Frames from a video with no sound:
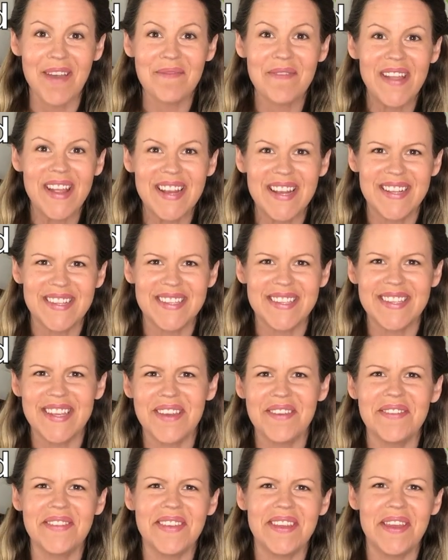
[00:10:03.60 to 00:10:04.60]
made it
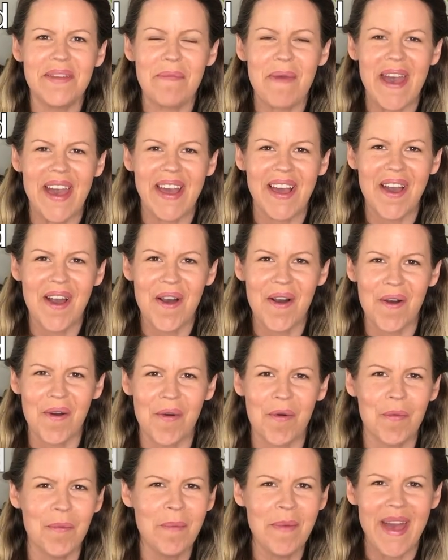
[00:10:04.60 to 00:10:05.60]
safely back
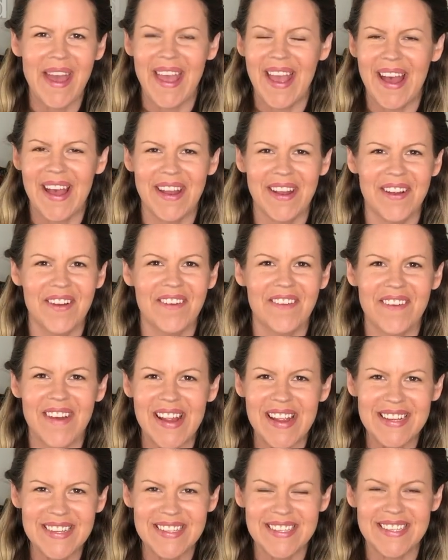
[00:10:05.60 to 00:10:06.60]
home. I had a
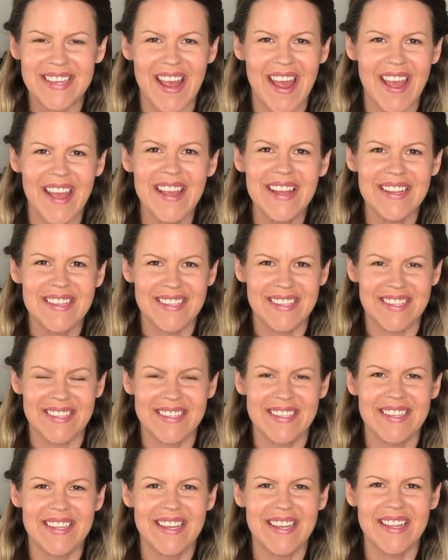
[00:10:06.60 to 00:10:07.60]
great day at
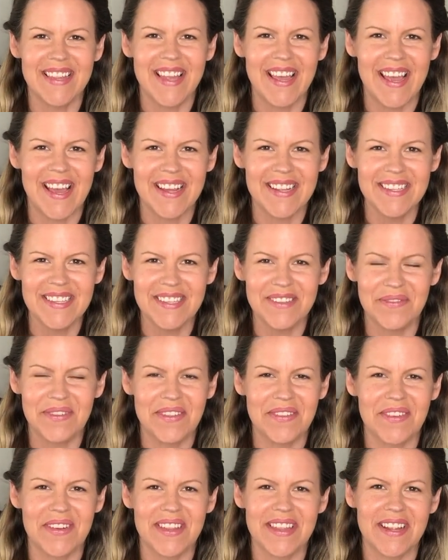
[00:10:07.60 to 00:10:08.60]
Disneyland. We
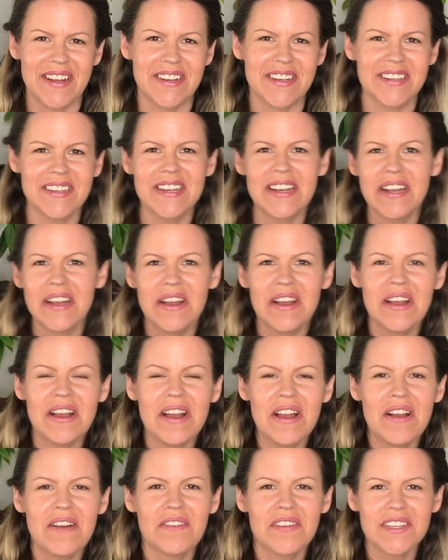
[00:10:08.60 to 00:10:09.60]
were there
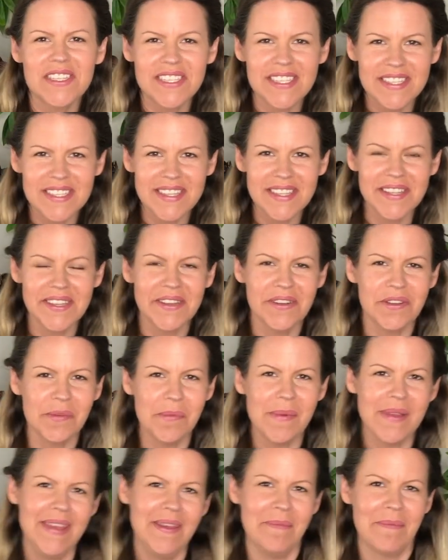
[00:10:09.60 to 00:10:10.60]
for just a little
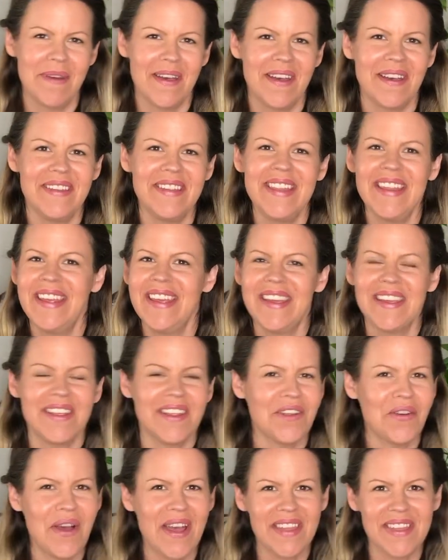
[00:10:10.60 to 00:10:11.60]
bit, but
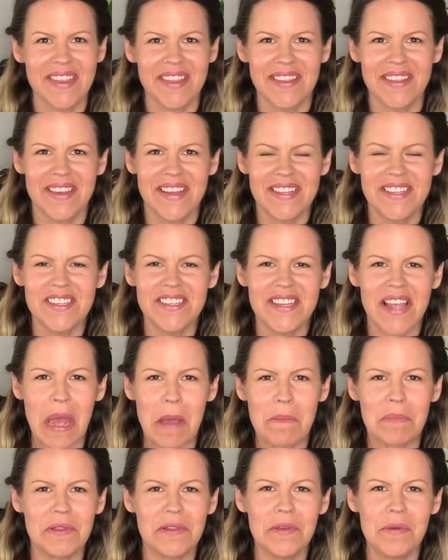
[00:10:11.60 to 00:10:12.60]
had the lunch
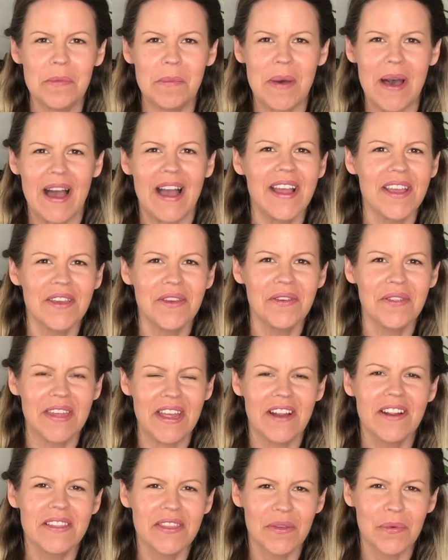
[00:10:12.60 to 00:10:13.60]
at Blue Bayou
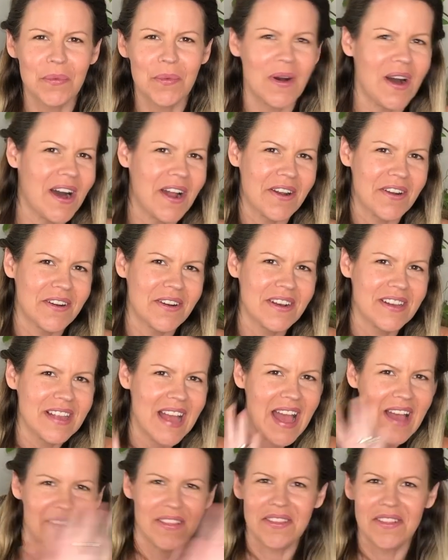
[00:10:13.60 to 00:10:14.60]
there at the water,
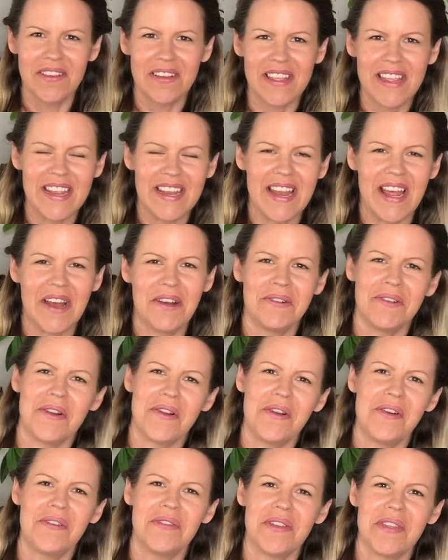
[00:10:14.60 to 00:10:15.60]
looking out
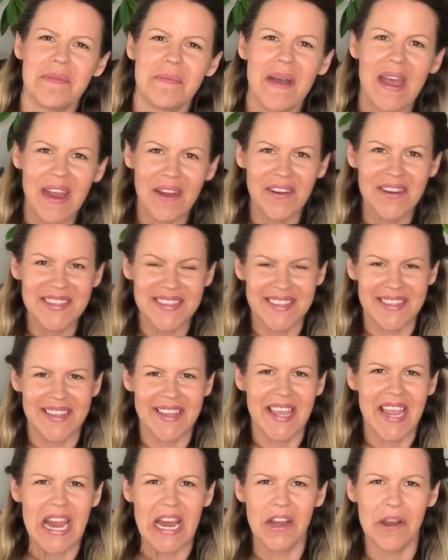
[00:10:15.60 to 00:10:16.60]
over the Pirates of the
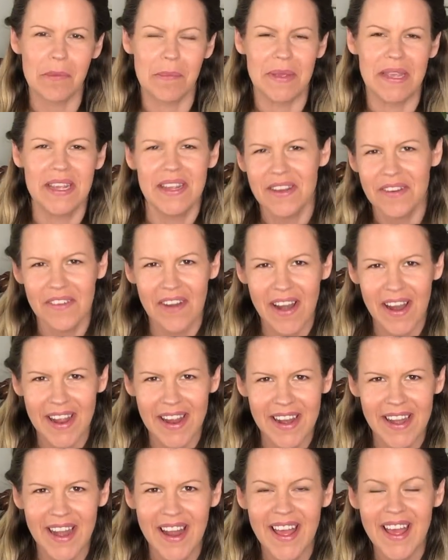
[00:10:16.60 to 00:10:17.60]
Caribbean
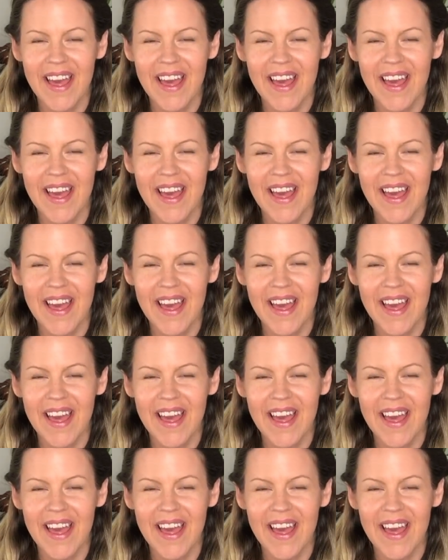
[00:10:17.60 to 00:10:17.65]
ride,